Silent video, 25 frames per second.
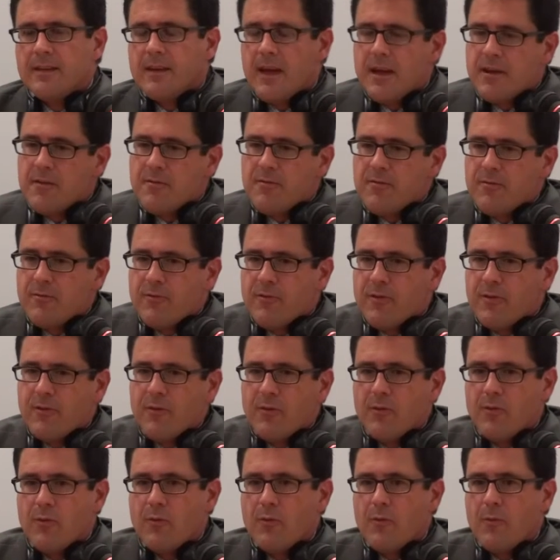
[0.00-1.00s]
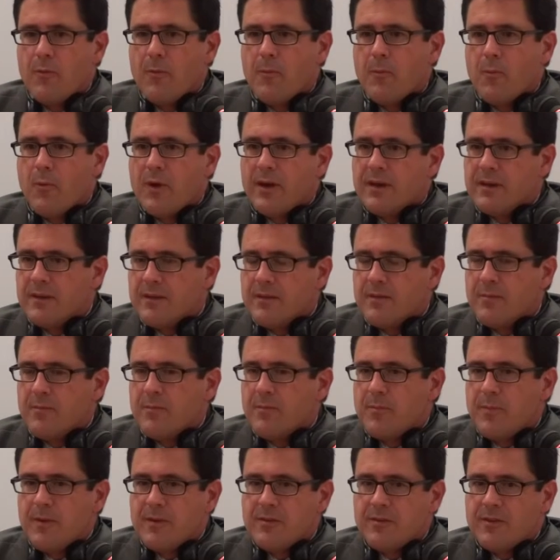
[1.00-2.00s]
A lot of what
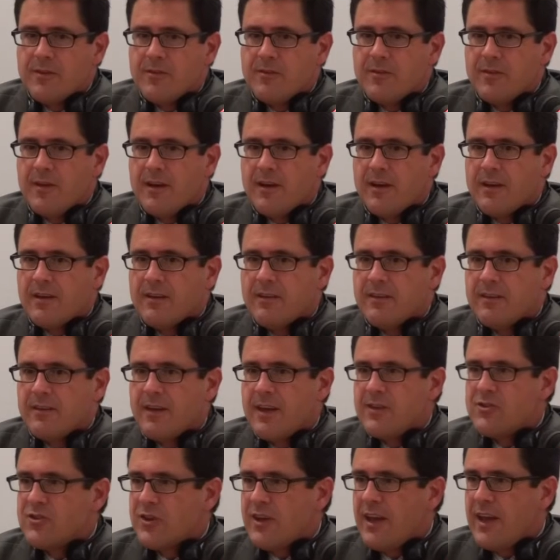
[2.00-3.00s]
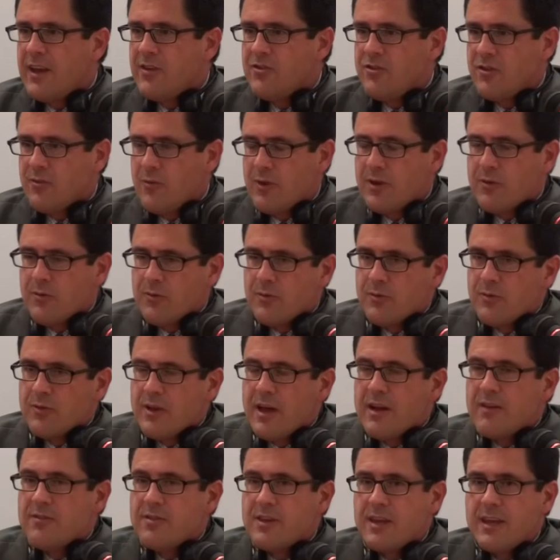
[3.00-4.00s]
business education, a
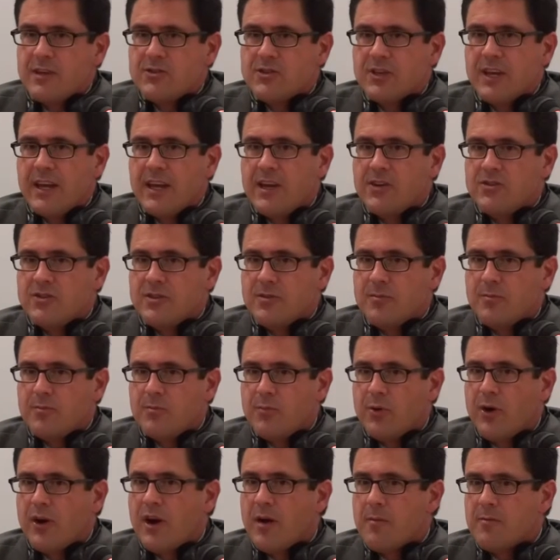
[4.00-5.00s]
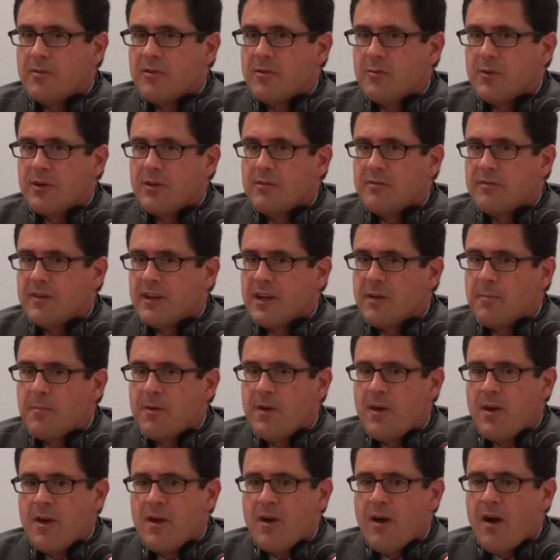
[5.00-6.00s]
lot of the education programs that we develop
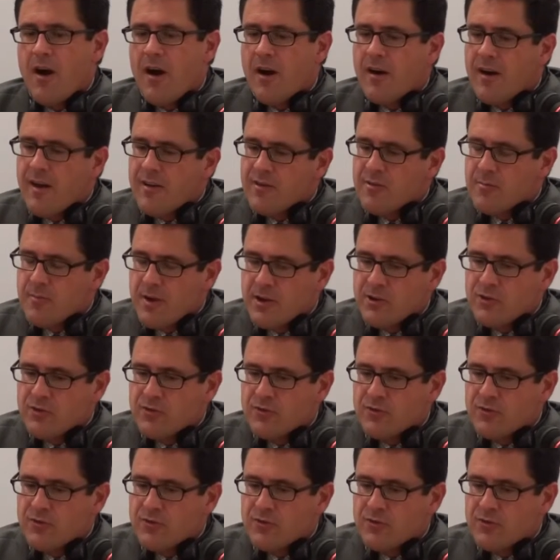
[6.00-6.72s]
are as